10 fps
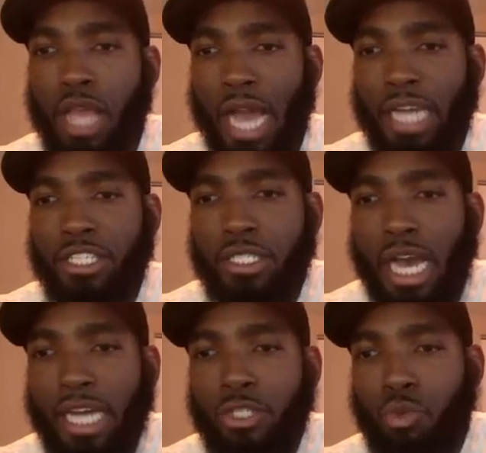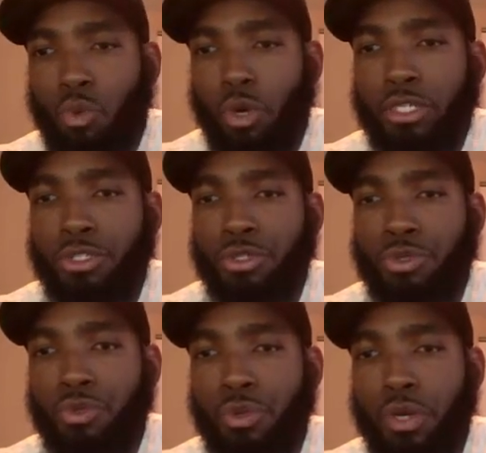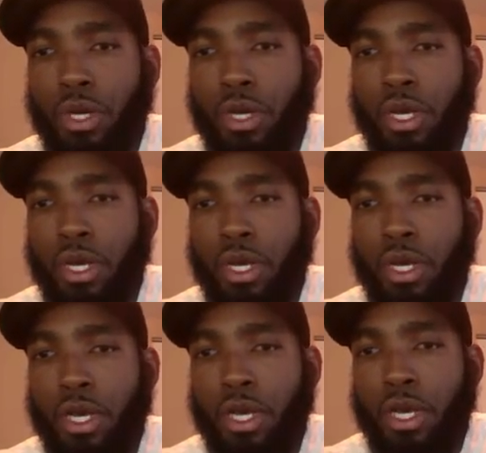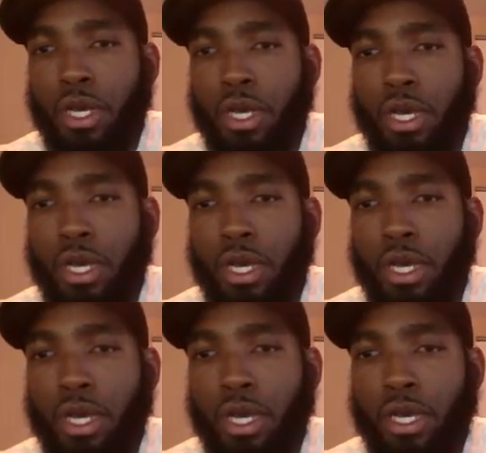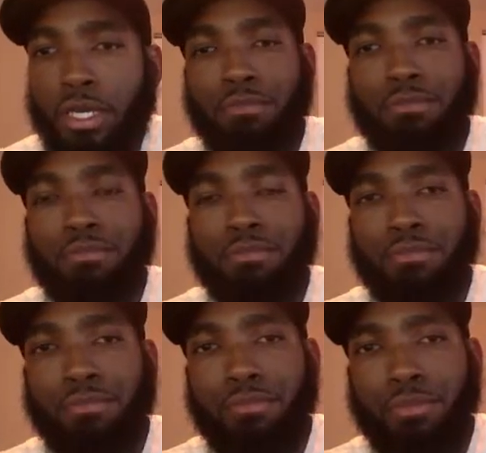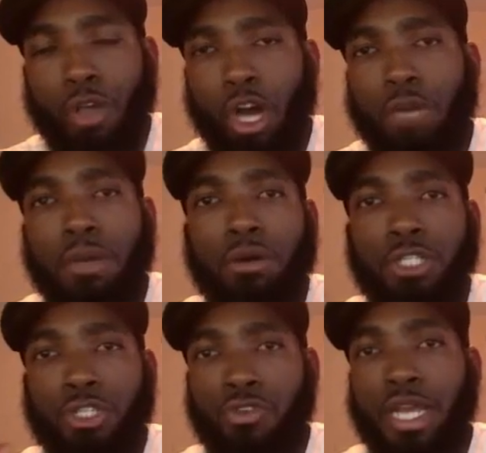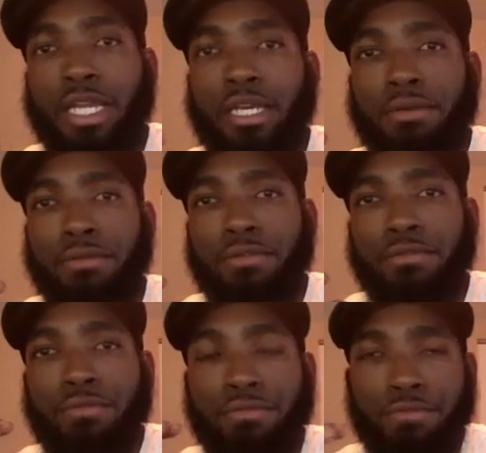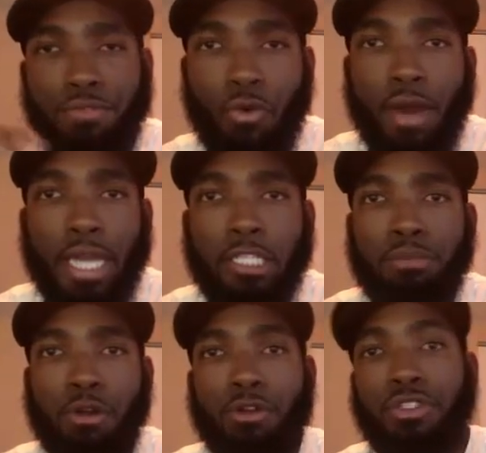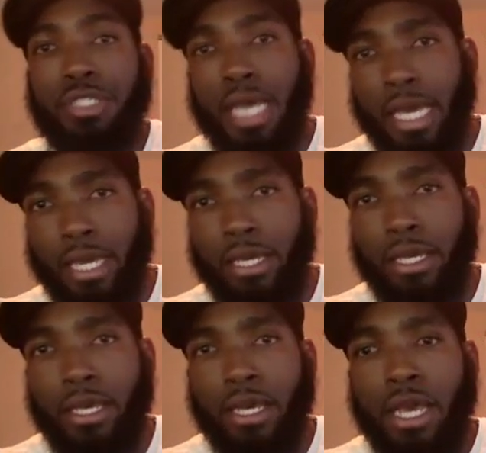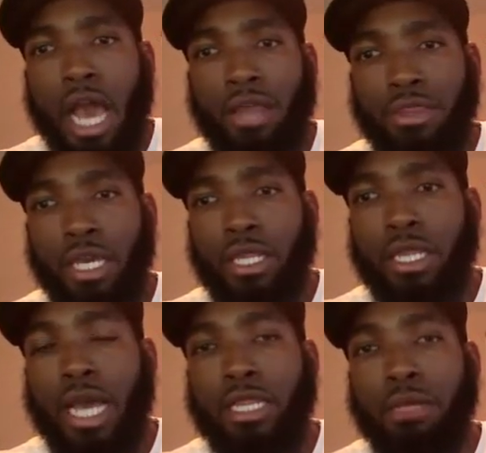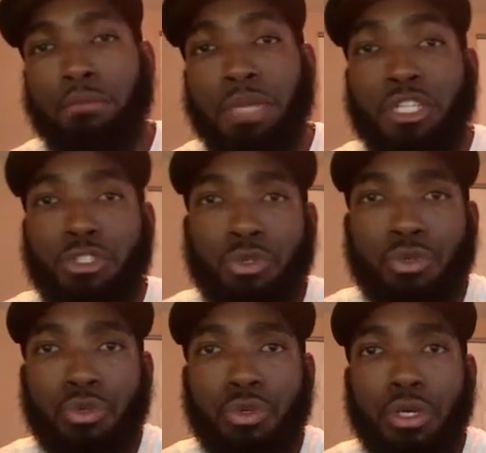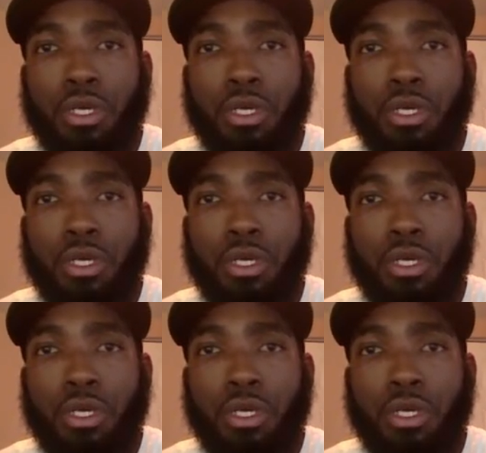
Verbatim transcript: i just i just want to not always talk about trading forex per se I think that the mental